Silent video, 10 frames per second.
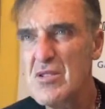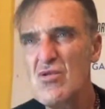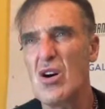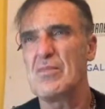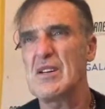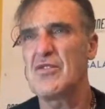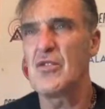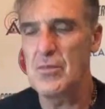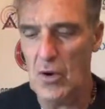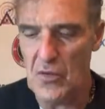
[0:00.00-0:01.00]
not a big
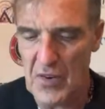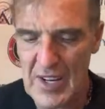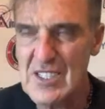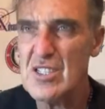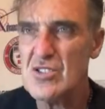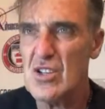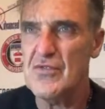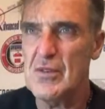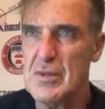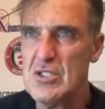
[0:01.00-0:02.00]
football fan, he's a
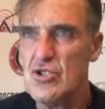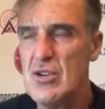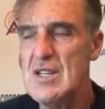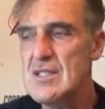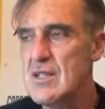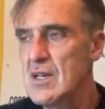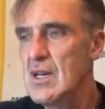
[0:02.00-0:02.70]
suffer betrayed.